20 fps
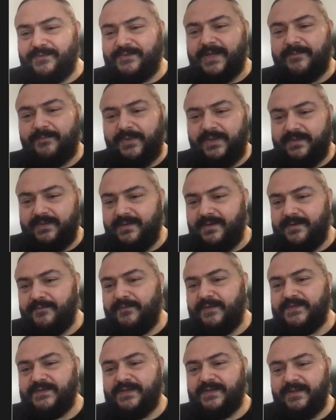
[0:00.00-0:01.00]
for not being there
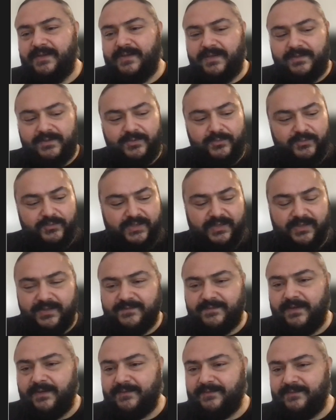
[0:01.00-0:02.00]
physically. I know it kind
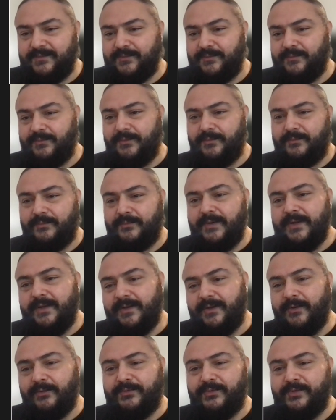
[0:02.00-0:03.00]
of sucks to
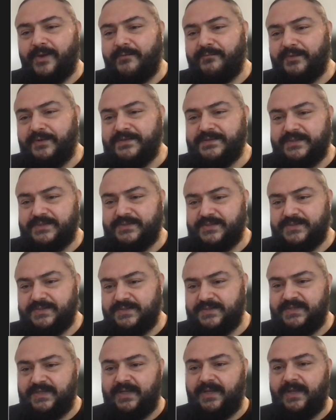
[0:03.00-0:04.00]
go to a conference and
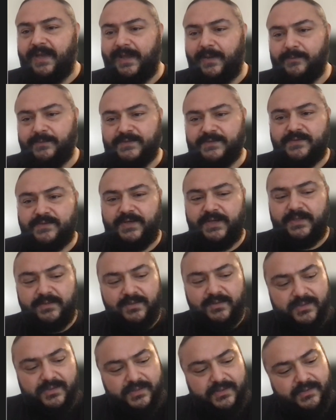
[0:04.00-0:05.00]
just see a guy on the
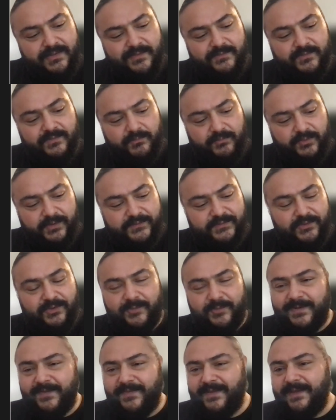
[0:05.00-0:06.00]
screen. So I'm really
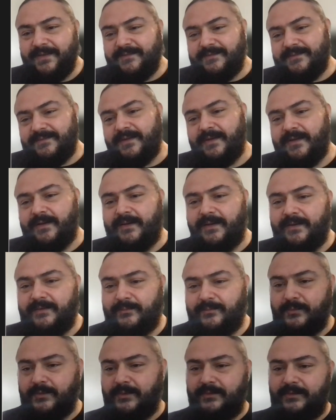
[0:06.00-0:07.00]
sorry about that.
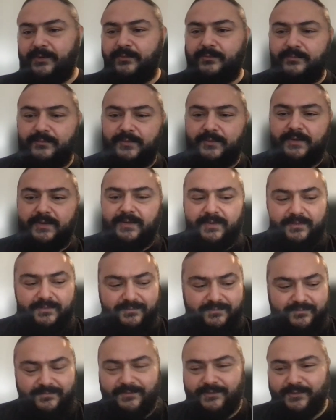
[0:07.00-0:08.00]
And we'll
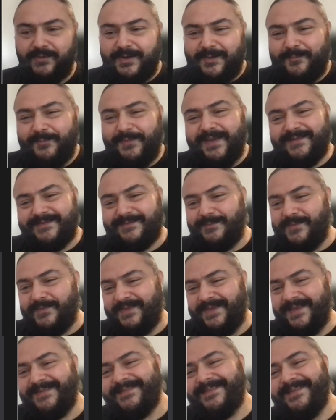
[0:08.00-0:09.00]
do our best with
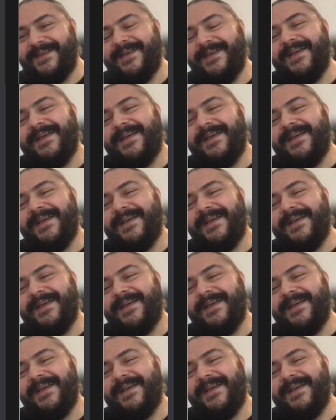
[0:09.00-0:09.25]
this.